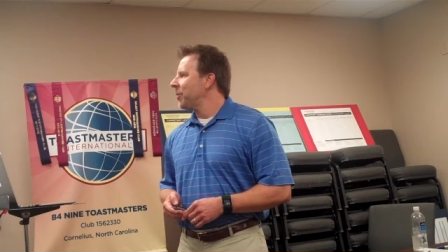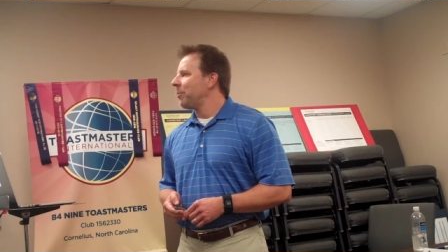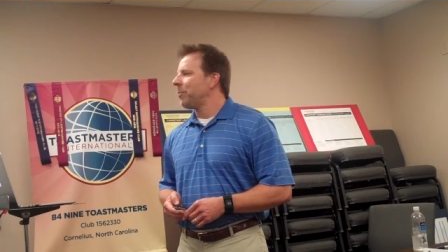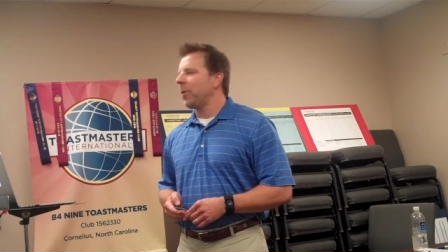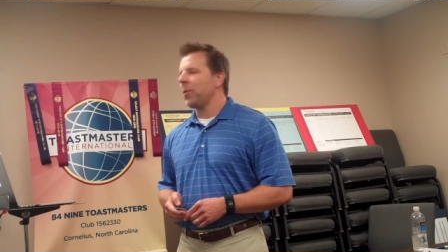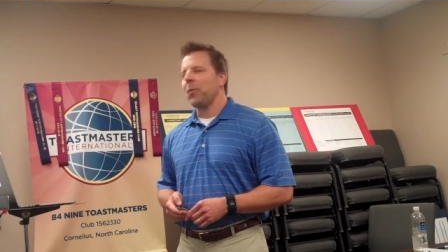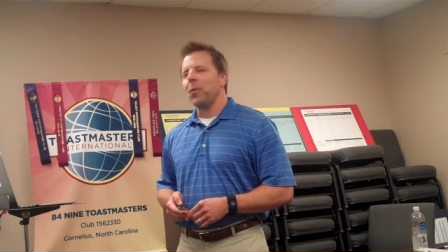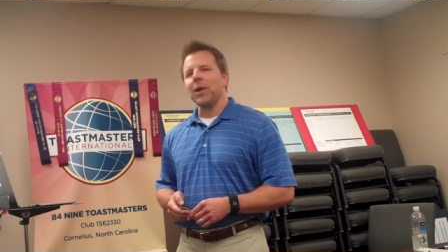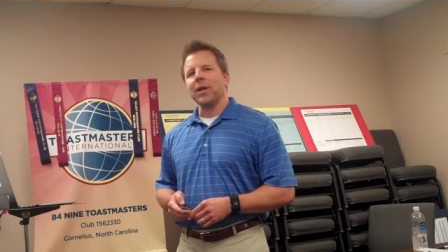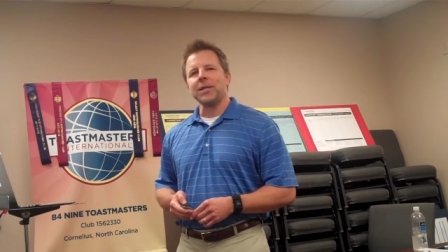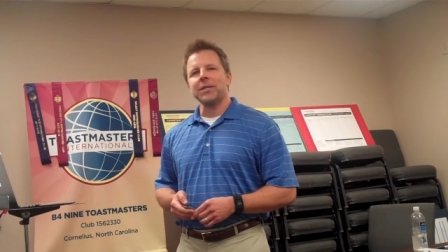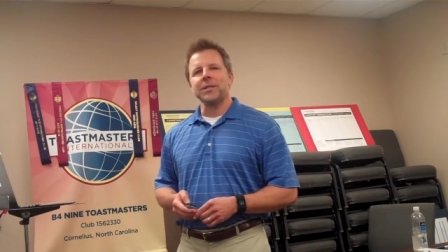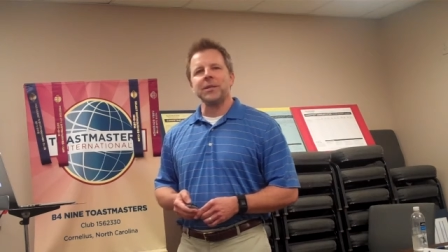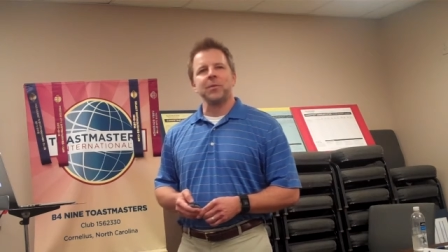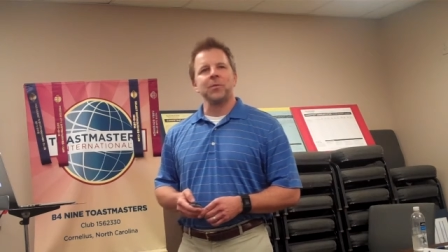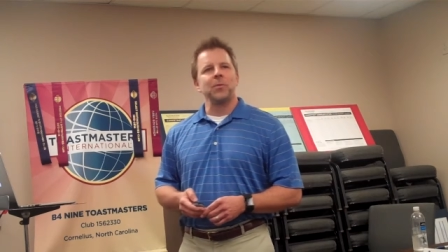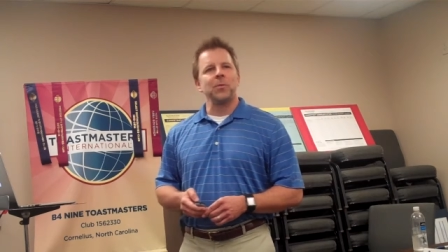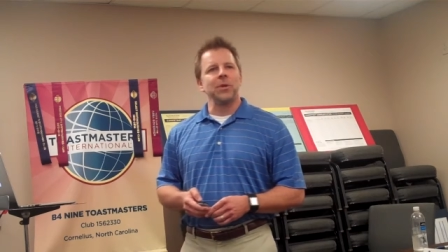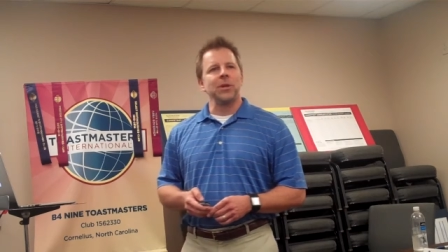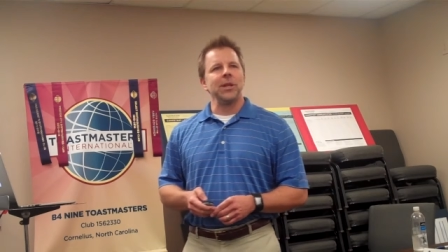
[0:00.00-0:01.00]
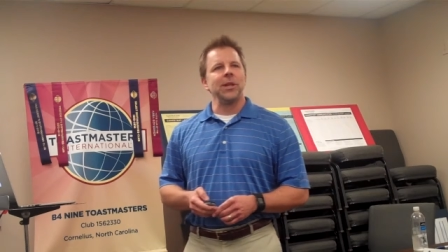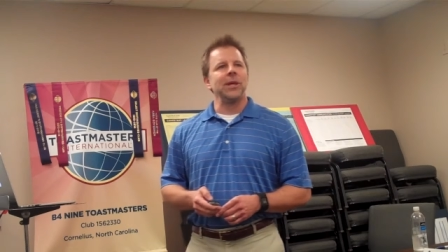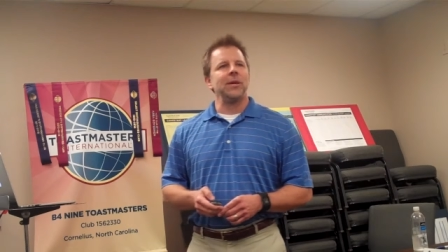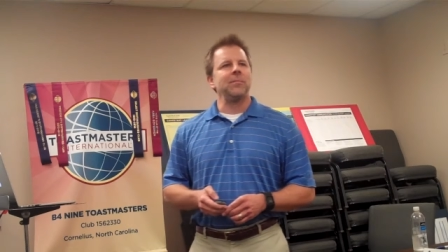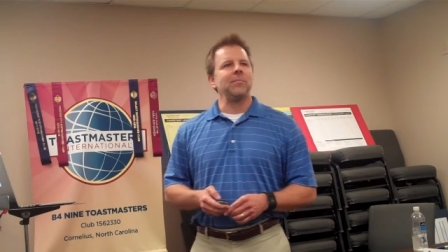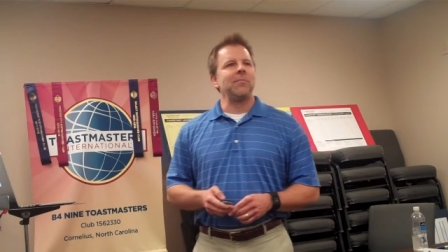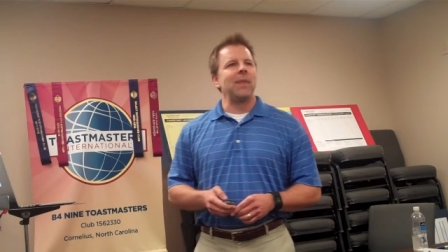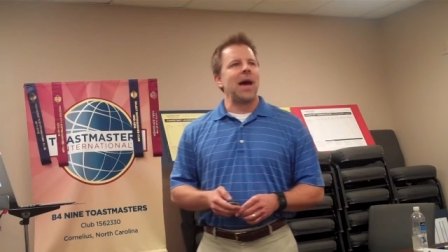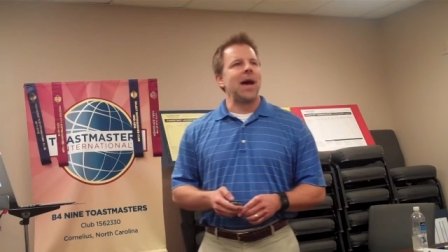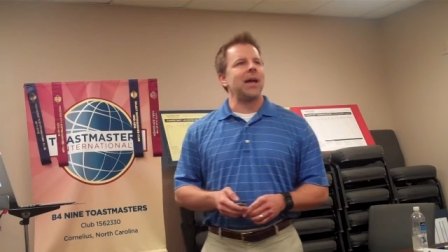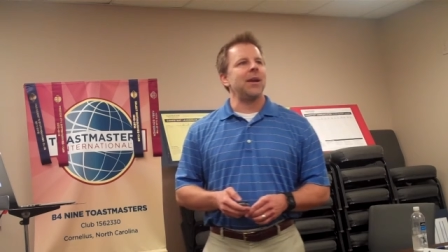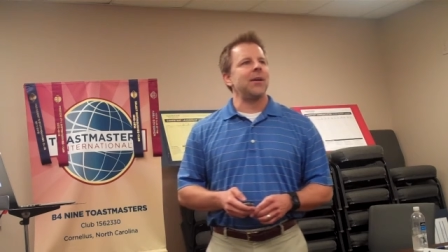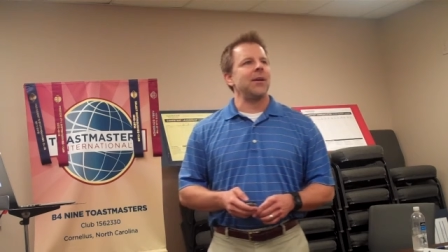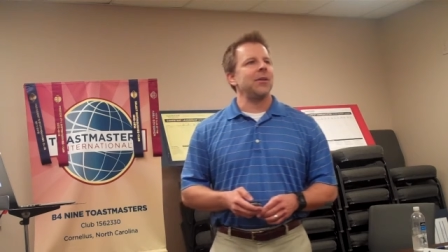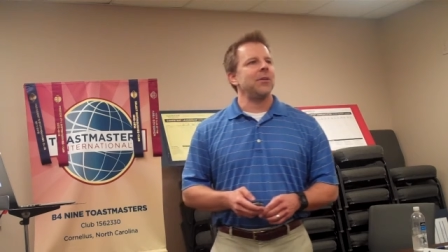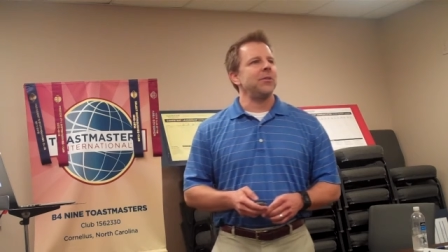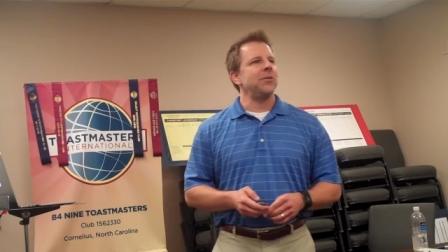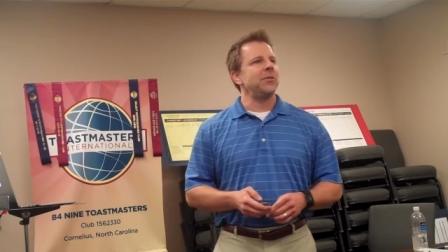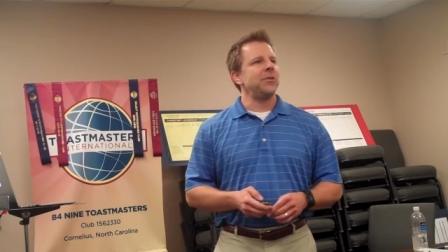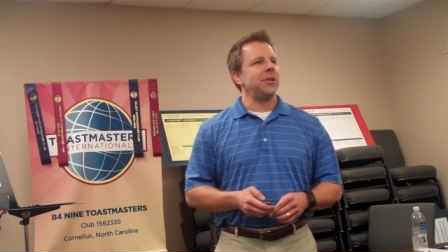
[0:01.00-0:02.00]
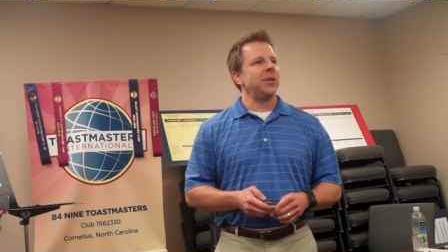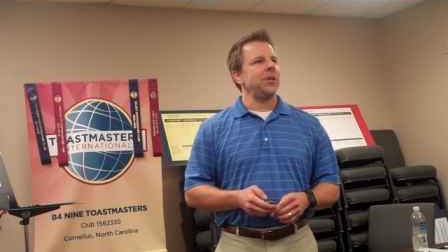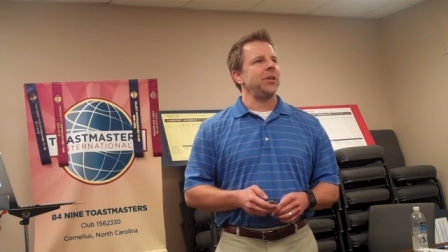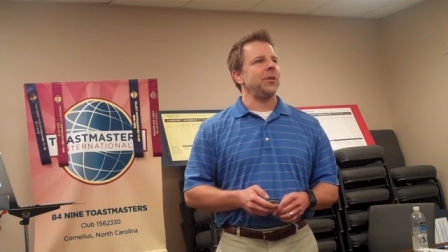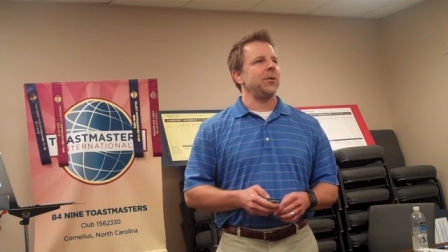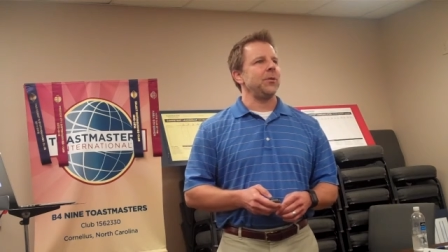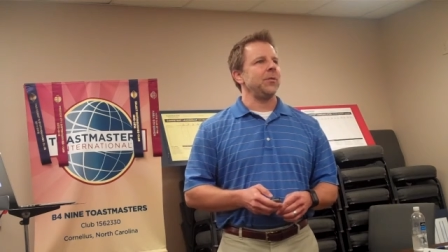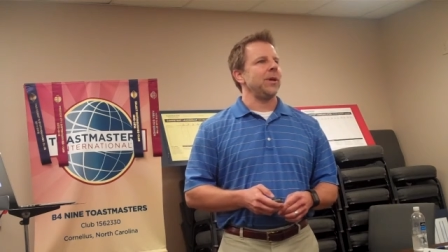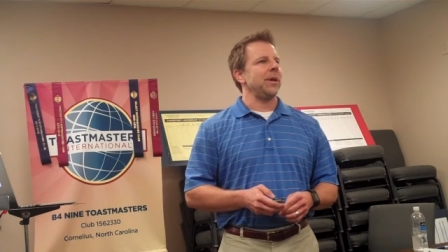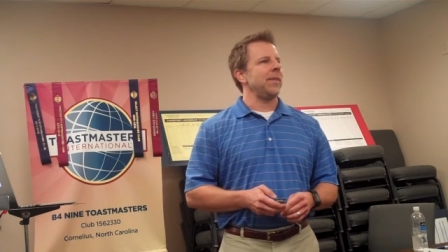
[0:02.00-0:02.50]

But what does it really matter to you?